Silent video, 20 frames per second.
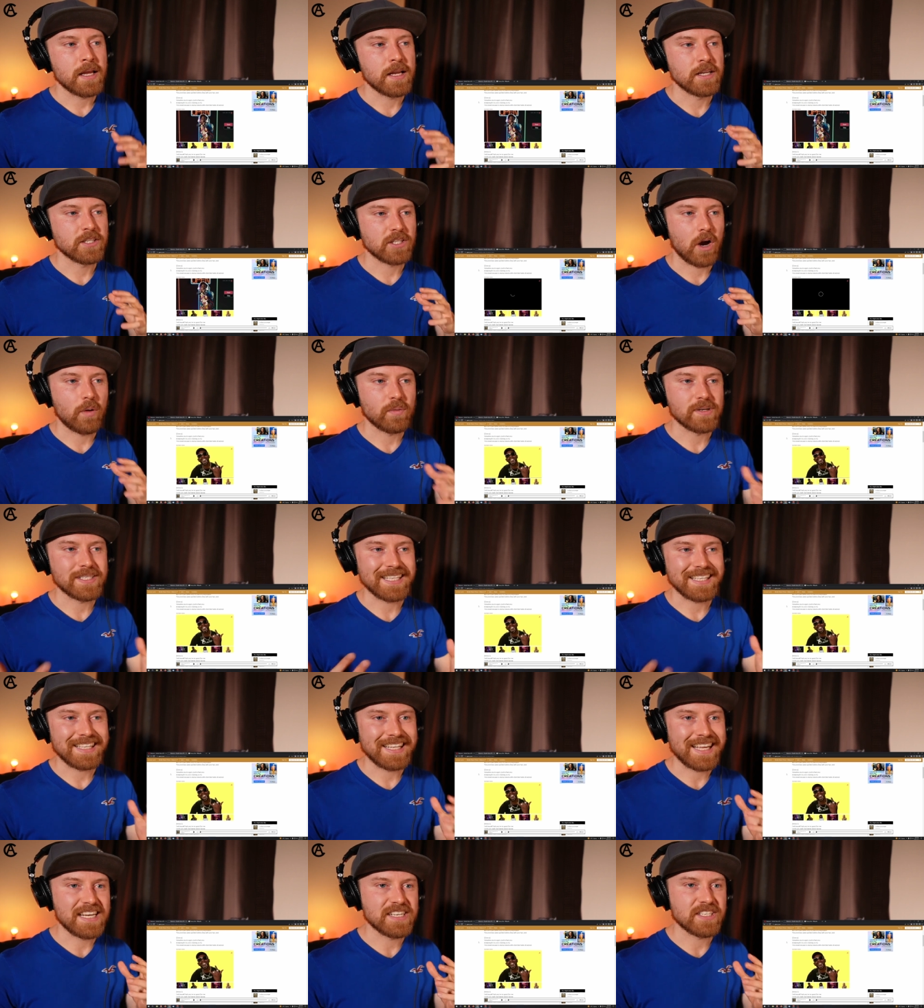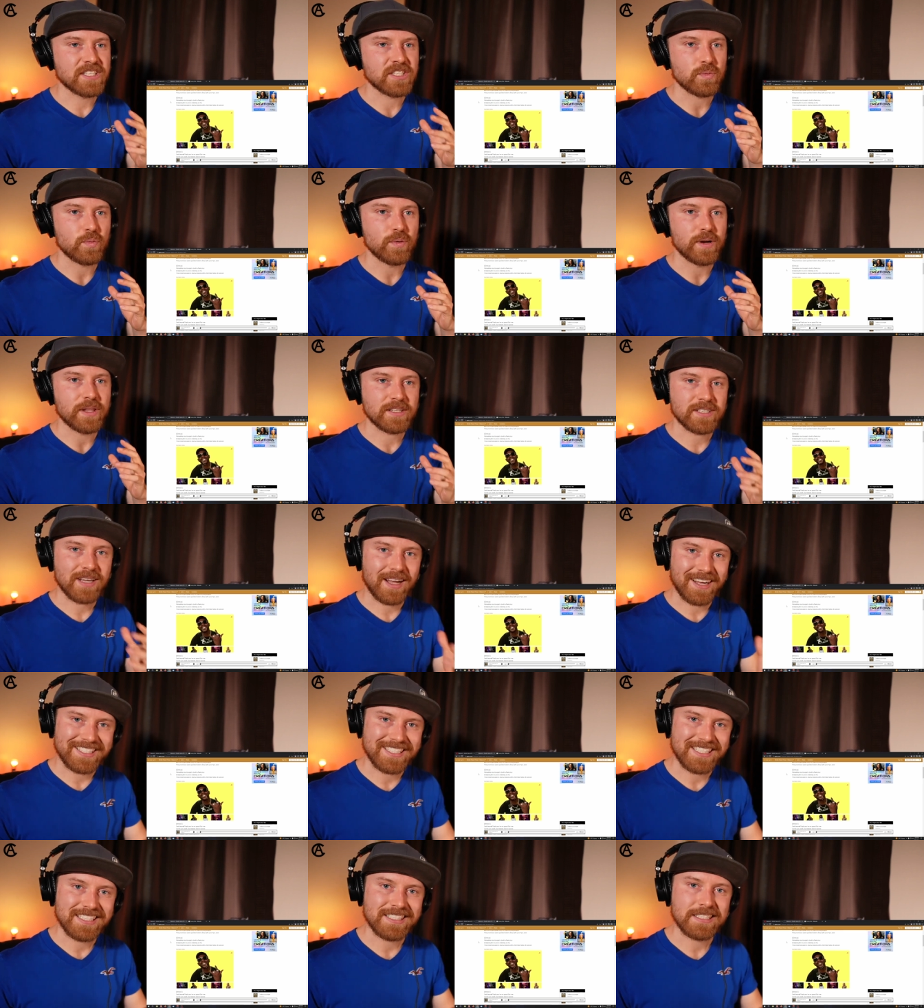is always laced with
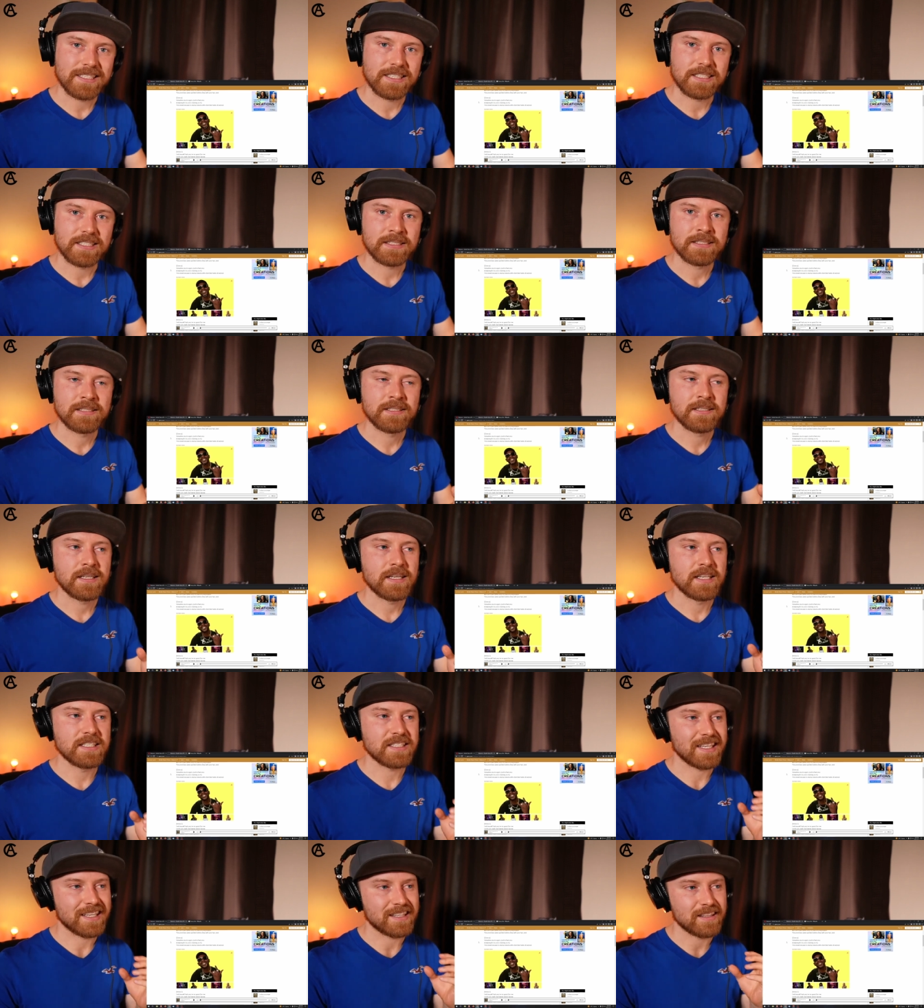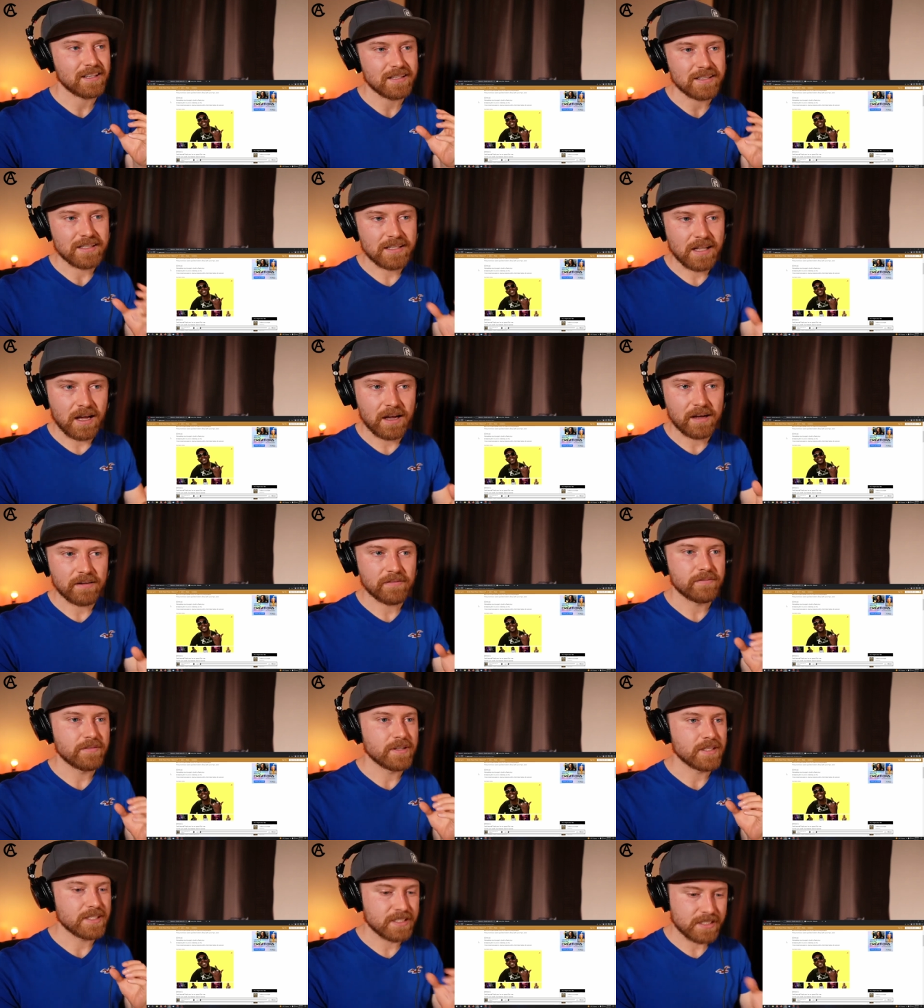toxicity it's like the
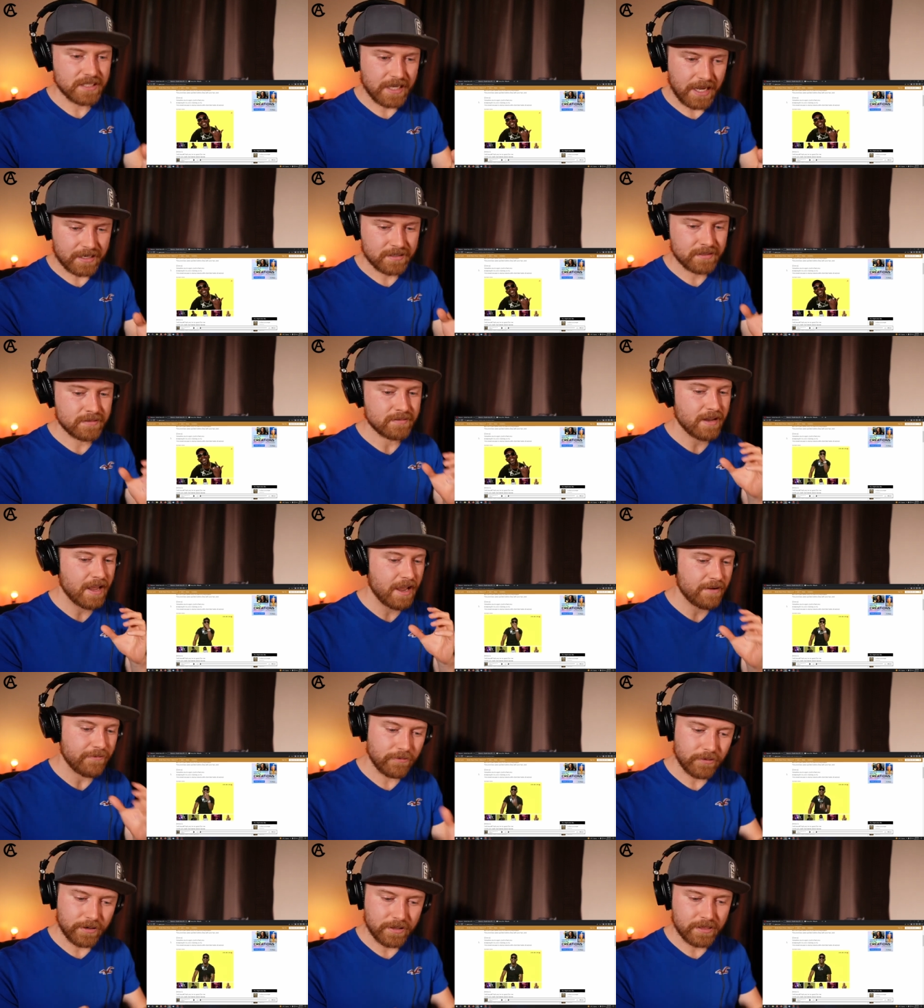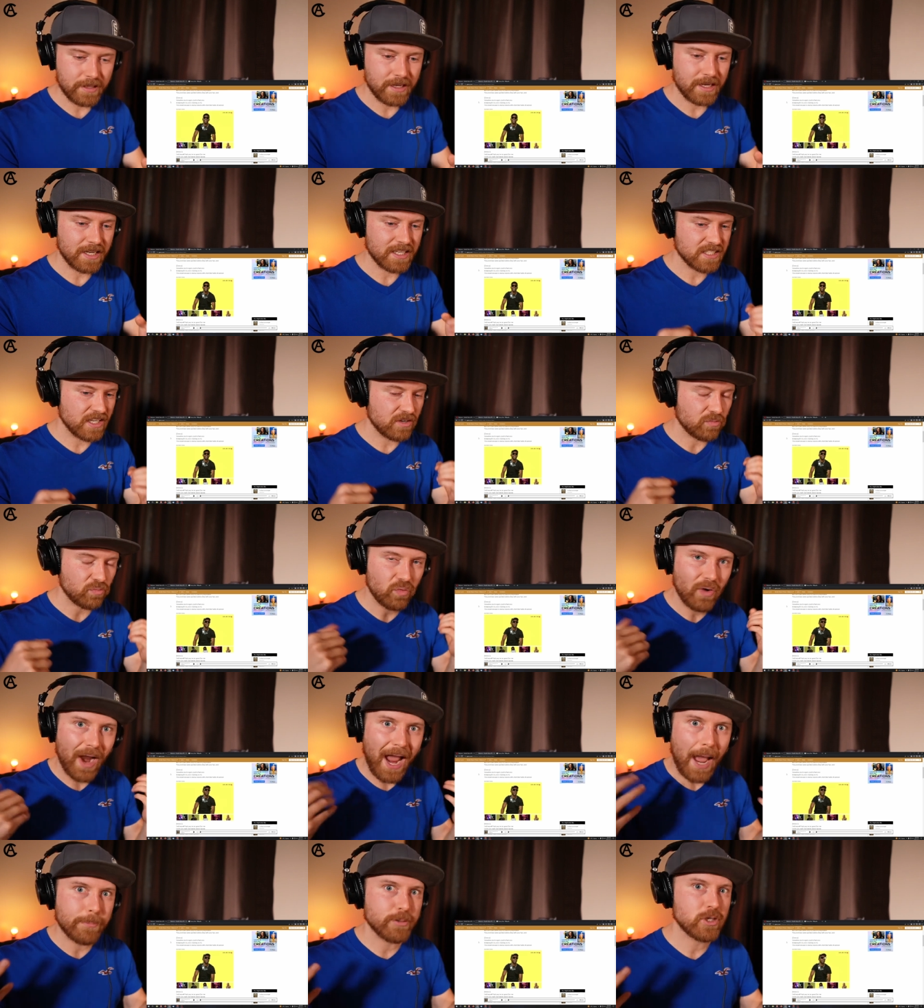love, the sex, everything is
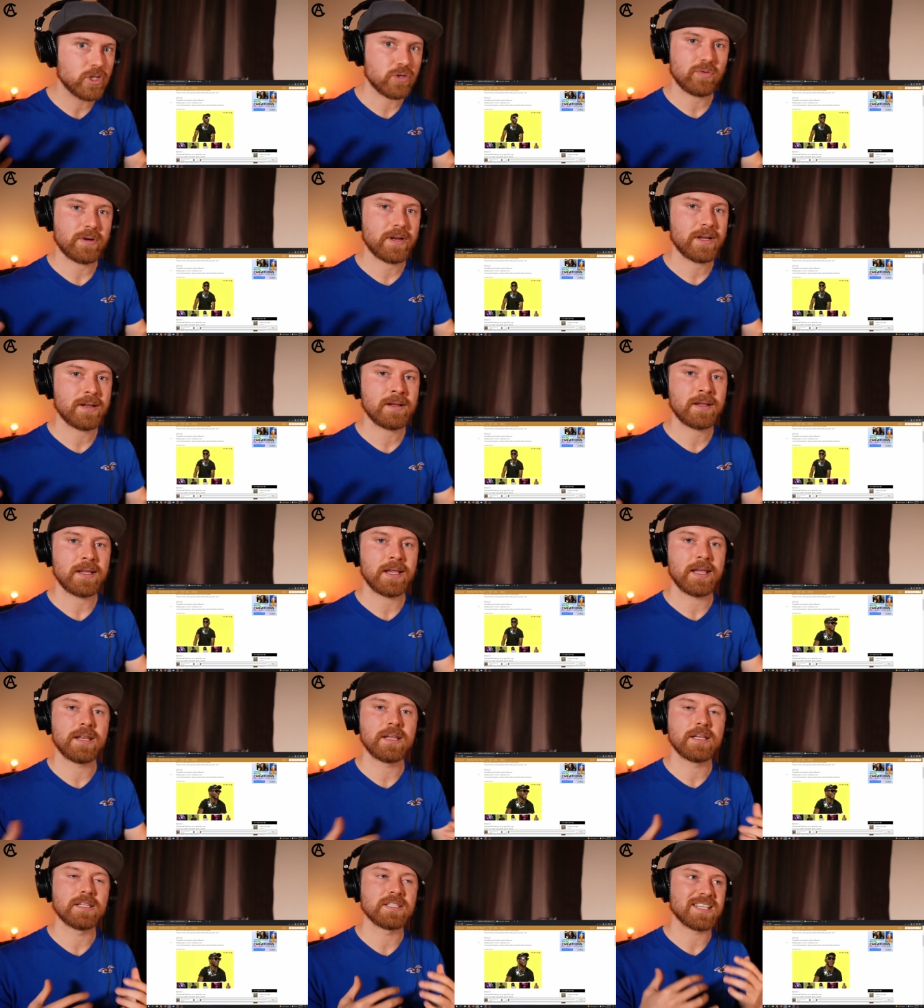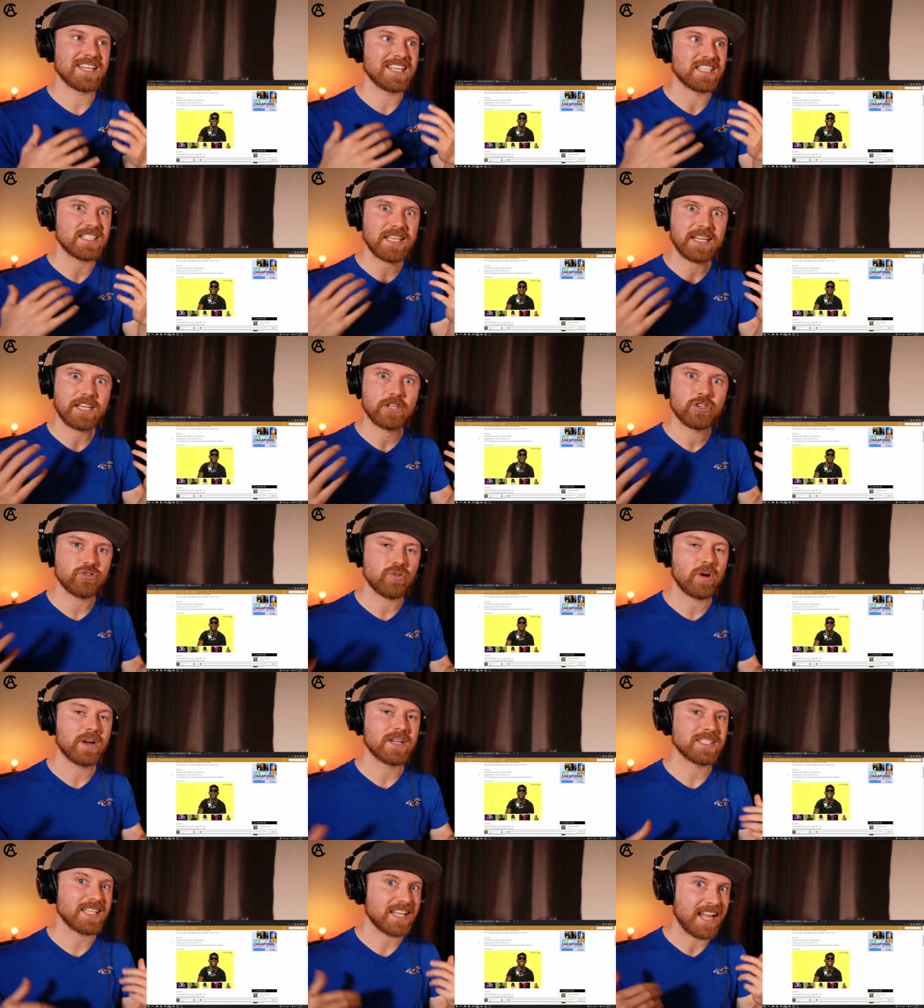enrapturing. It is, it's like a
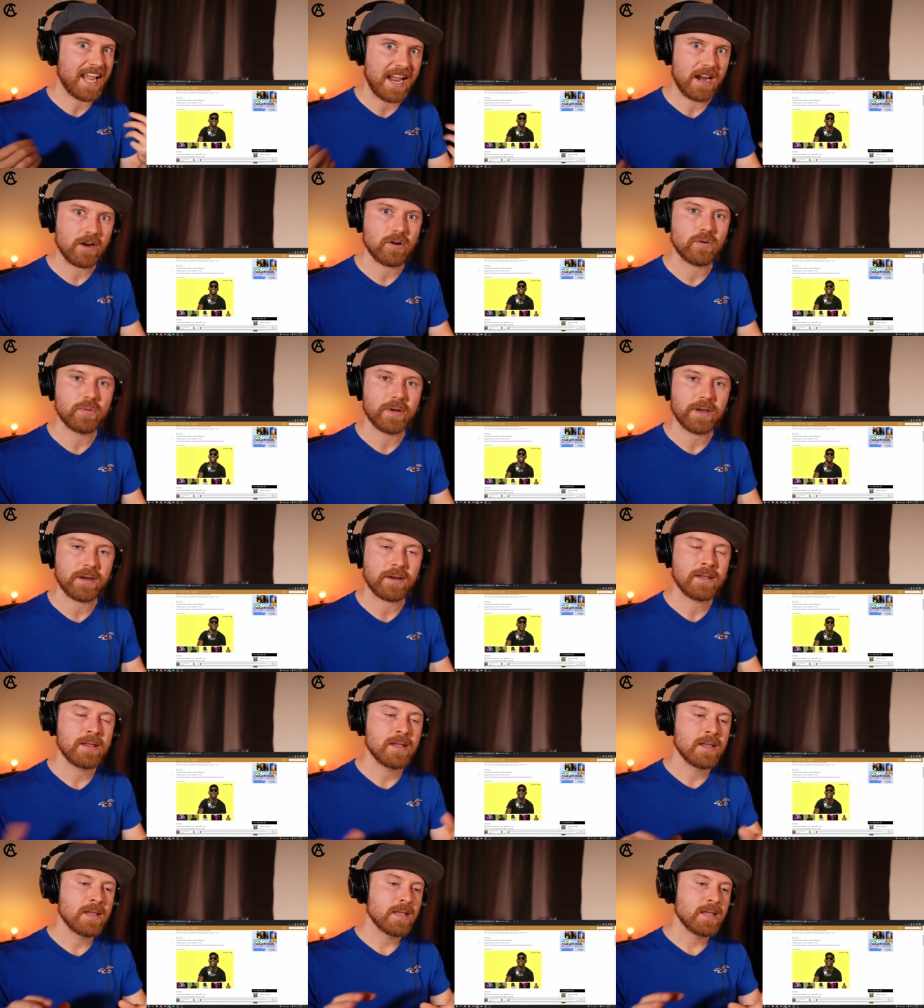drug, it's like heroin.